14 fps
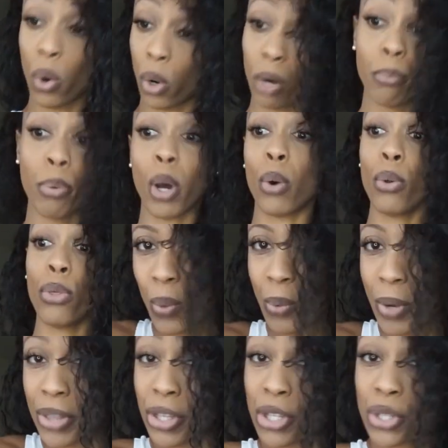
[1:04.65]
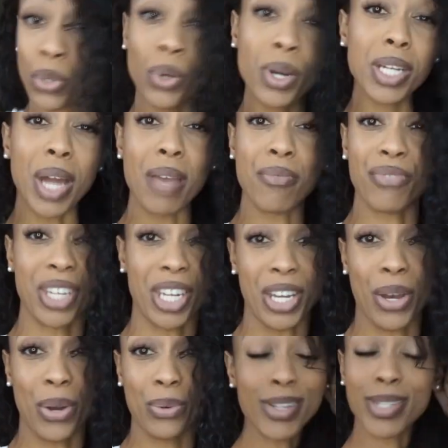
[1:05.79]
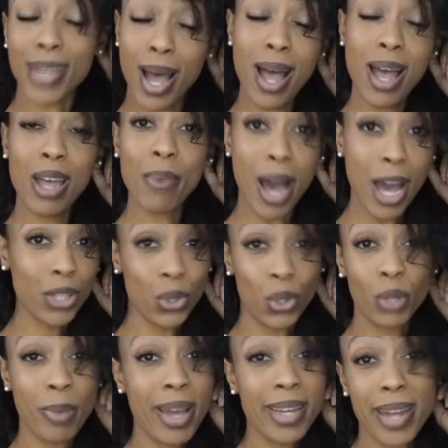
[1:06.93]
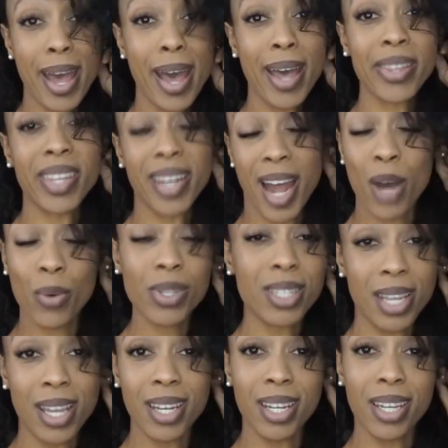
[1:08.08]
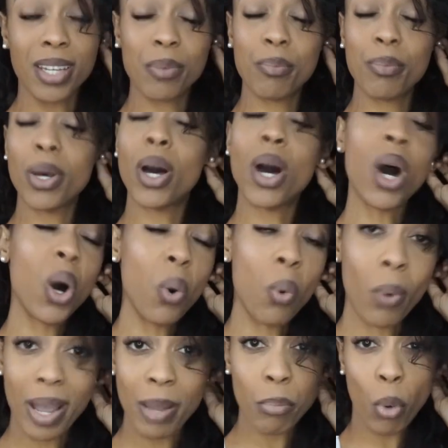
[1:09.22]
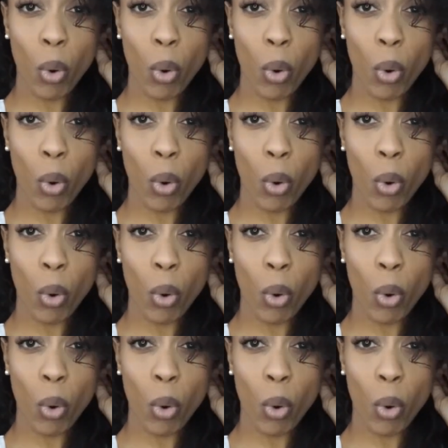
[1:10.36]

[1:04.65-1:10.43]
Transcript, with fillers: or both, with a story time video. The time I told my dad that I was dating a white